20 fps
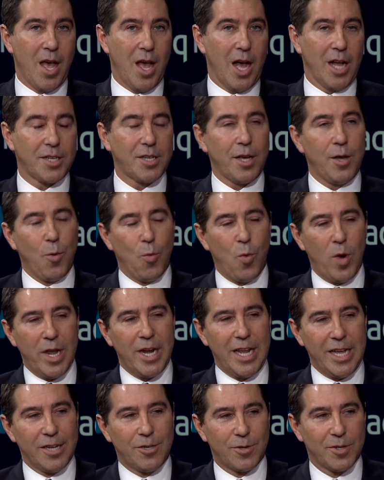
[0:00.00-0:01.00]
I'll tell you
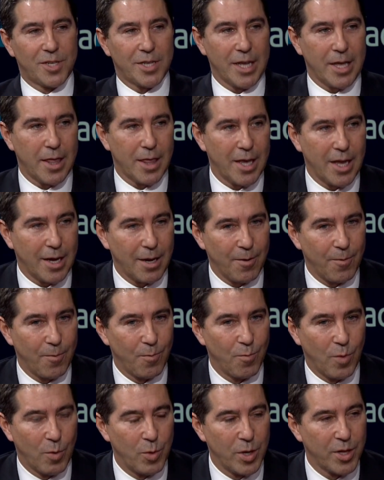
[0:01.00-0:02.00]
one interesting thing.
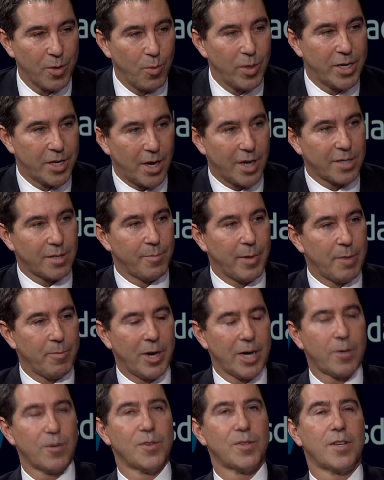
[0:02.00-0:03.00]
When we talked about
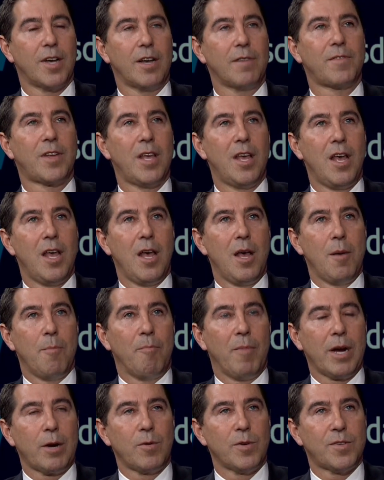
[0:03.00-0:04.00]
Microsoft.
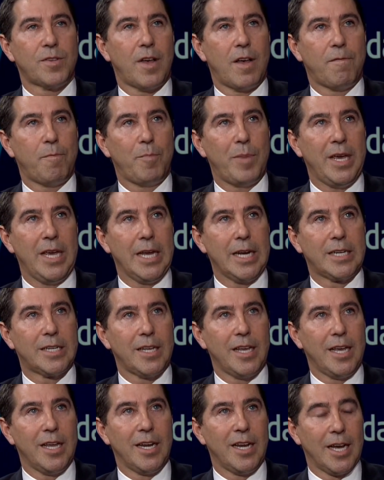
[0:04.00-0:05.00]
Microsoft peaked
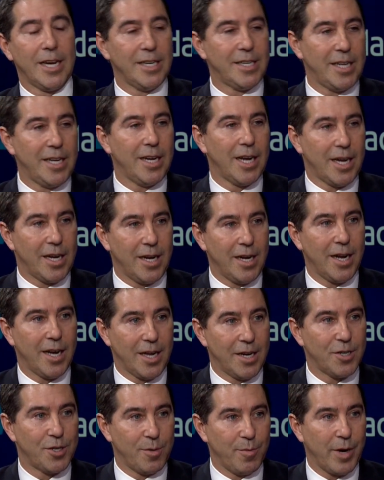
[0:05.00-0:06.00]
in
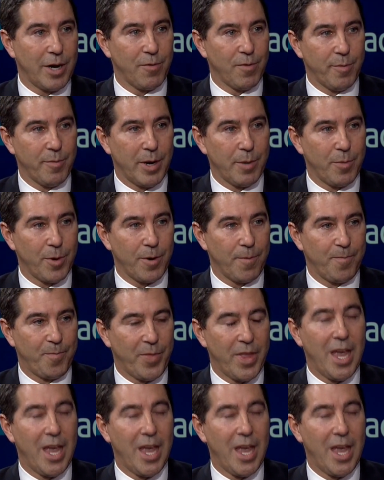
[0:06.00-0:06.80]
1999, as you might remember.